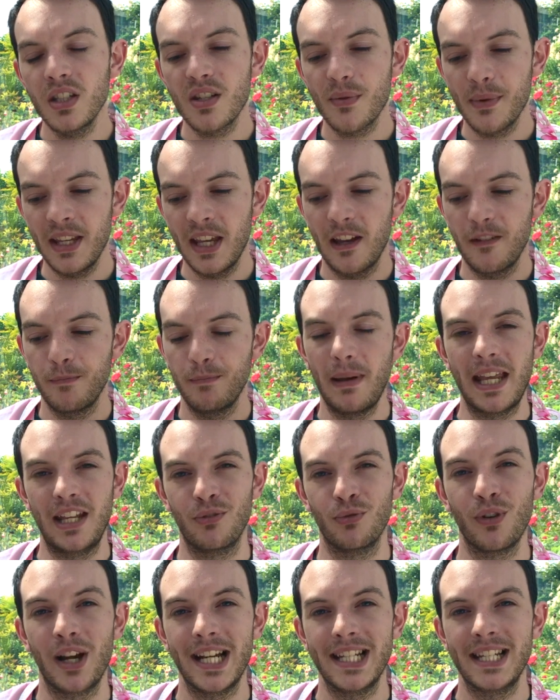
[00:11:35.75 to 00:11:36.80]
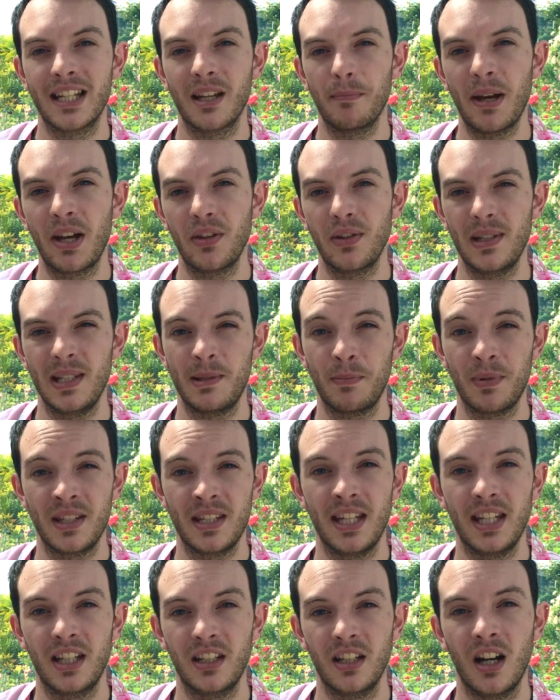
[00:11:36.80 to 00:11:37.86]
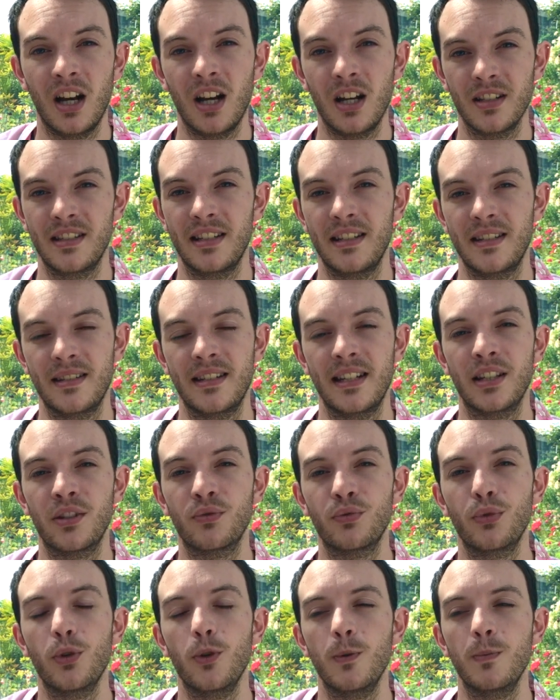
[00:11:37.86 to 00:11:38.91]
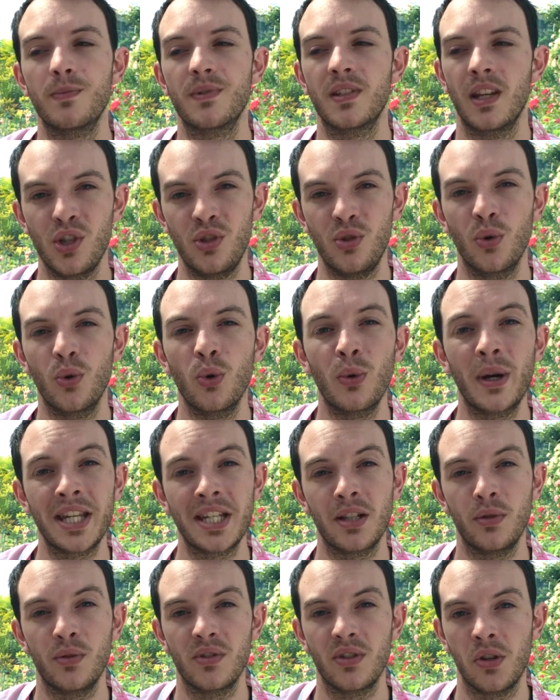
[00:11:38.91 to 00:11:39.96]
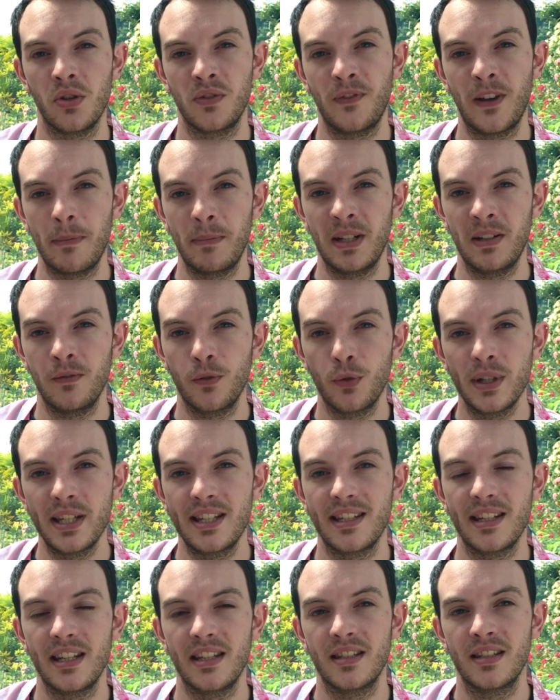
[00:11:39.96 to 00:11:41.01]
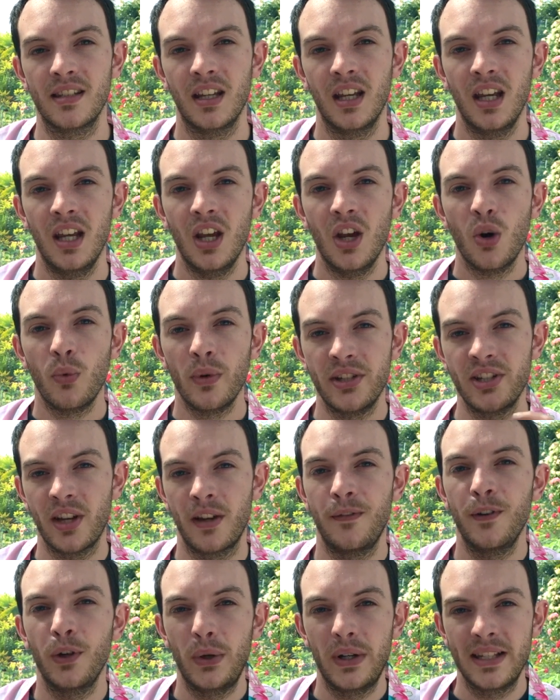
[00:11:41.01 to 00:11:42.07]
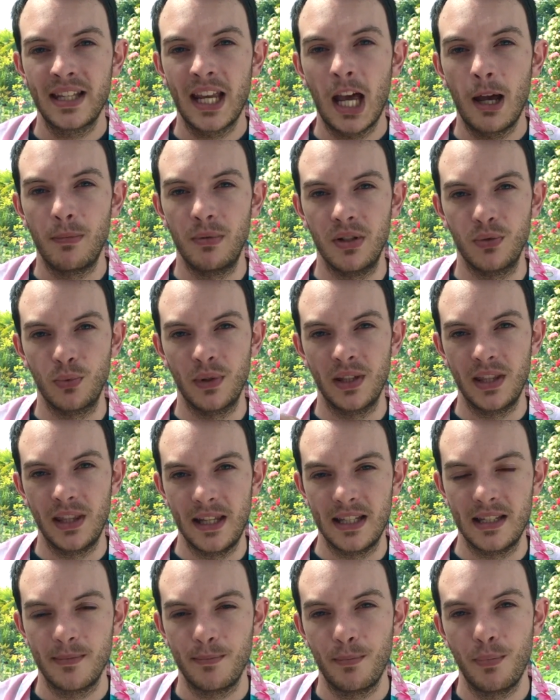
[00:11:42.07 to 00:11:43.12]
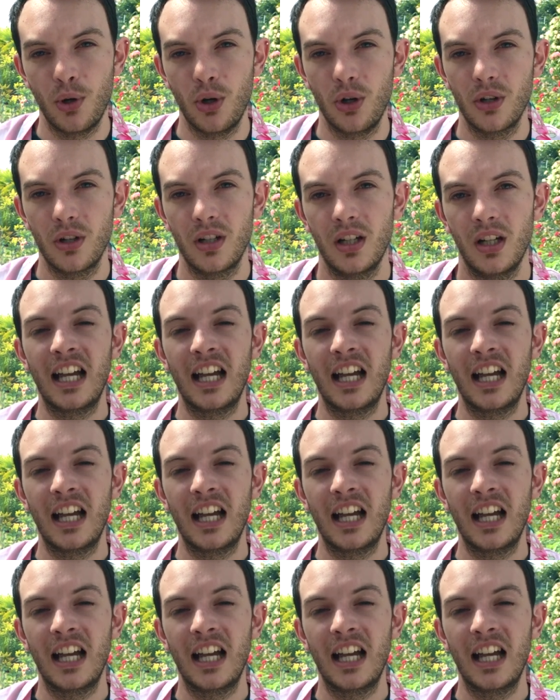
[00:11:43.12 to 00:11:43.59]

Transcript: So when you have men writing about these particular artistic groups, you do always lose those feminine voices, which I feel has happened with this book.